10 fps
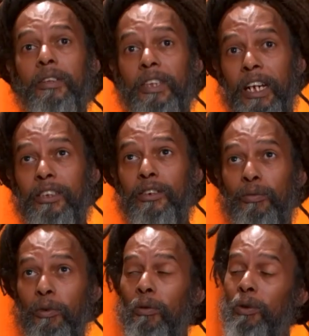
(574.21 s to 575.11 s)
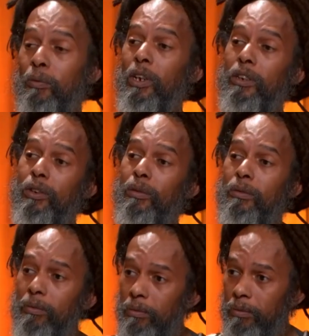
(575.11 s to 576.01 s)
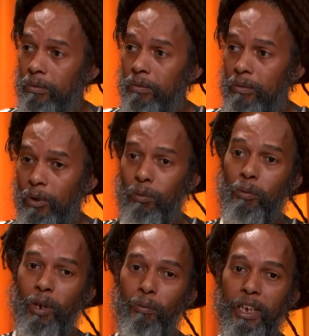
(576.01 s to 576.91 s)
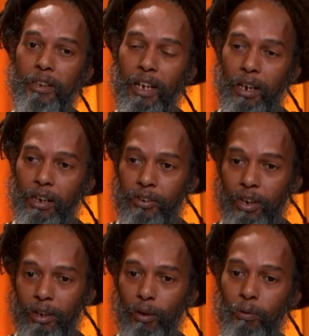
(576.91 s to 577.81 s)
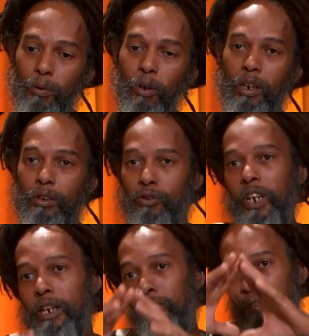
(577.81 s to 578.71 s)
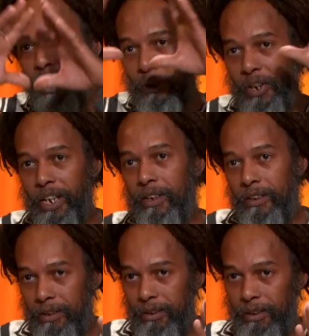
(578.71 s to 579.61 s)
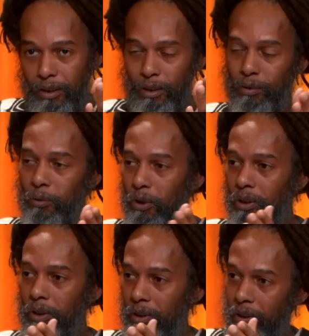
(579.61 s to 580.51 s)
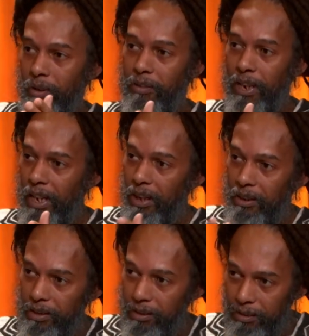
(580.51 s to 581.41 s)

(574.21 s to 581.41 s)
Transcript: that's what we want to do. We want to make that our agenda. We want to try to recreate the world of the gods.